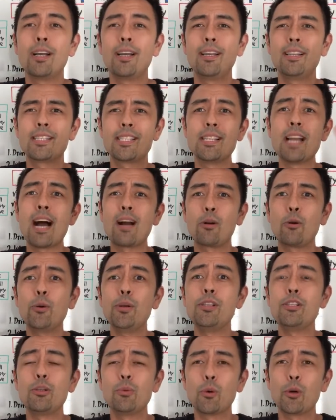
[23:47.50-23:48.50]
it's not
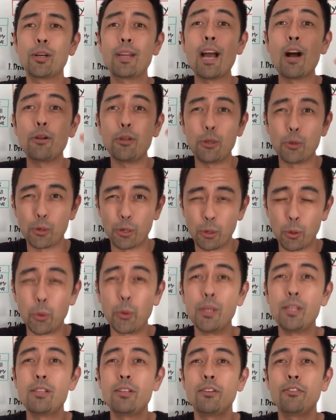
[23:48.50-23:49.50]
going to work out. You are
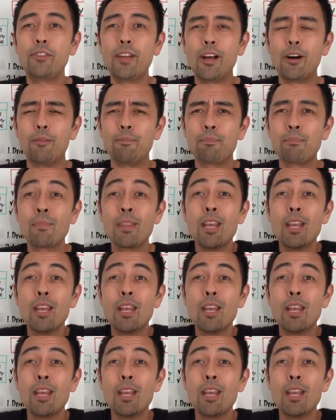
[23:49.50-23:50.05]
going to fail.